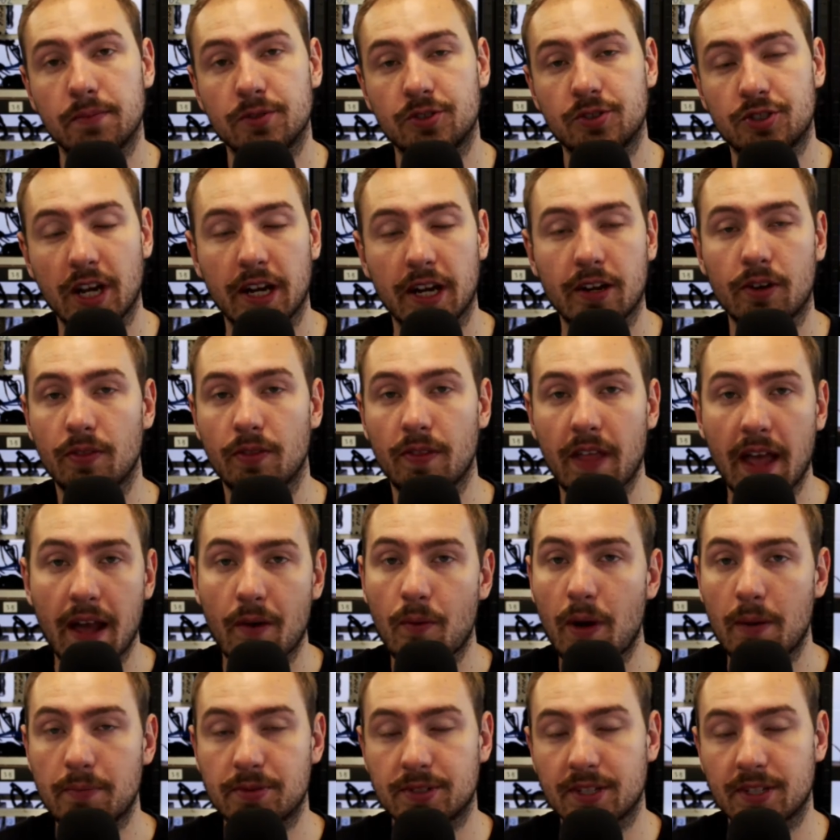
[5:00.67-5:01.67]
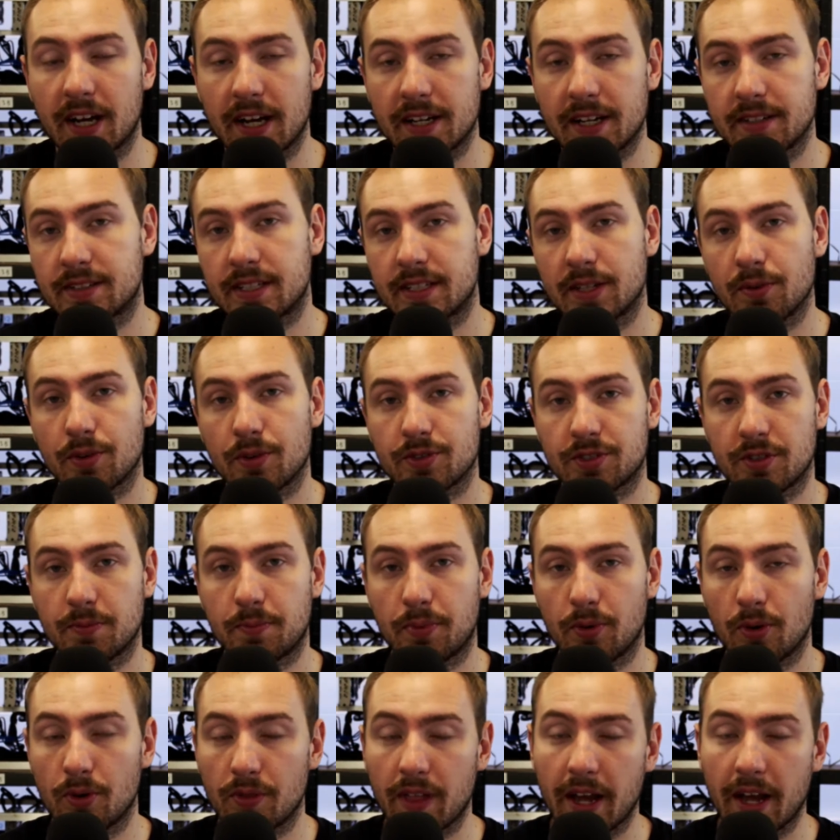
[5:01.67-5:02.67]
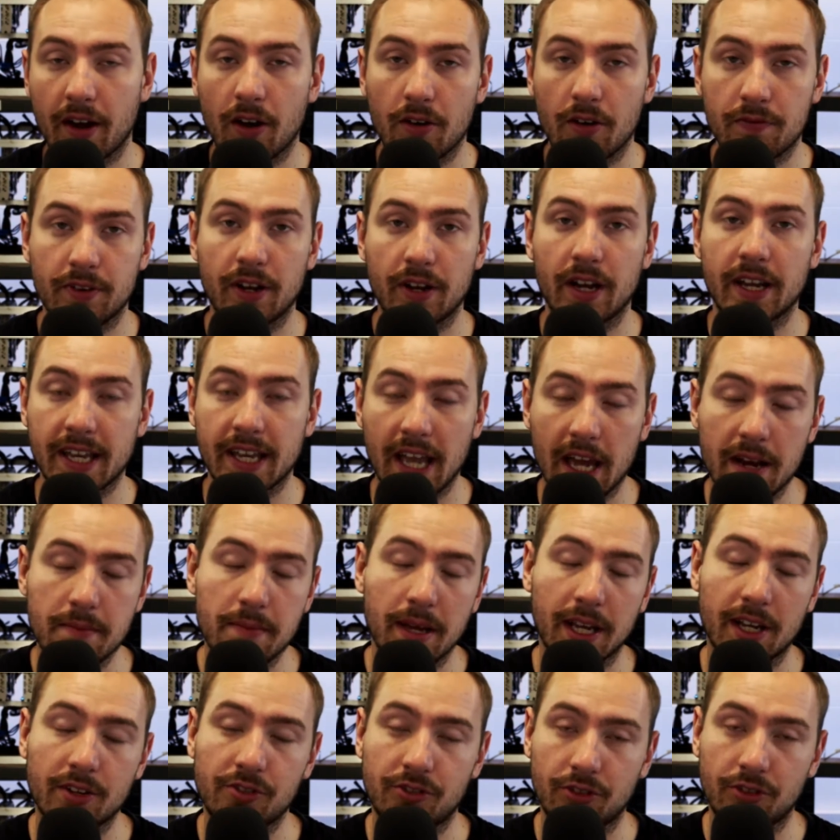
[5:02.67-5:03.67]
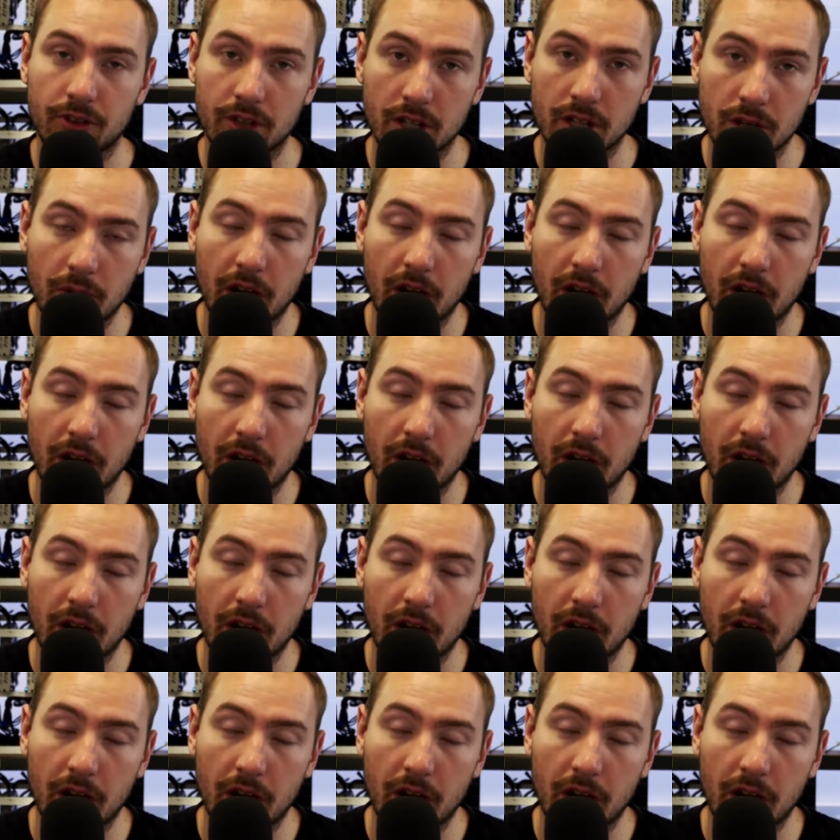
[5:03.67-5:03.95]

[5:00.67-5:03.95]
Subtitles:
check on their website, see what support they offer. Again, making sure the